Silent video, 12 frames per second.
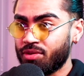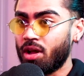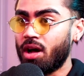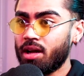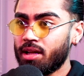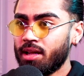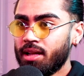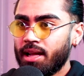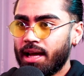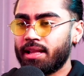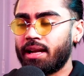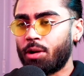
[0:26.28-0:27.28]
the vlog,
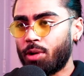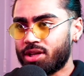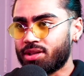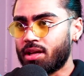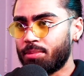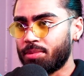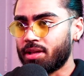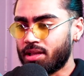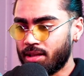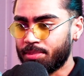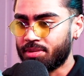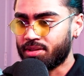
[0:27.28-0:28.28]
and then I watched a couple of
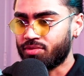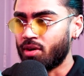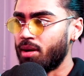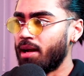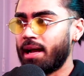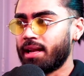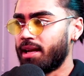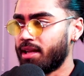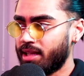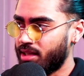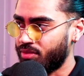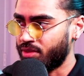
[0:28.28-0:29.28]
clips from. I
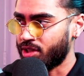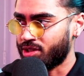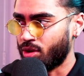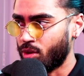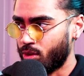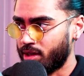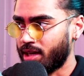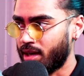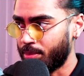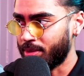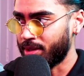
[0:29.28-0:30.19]
didn't get to finish the whole entire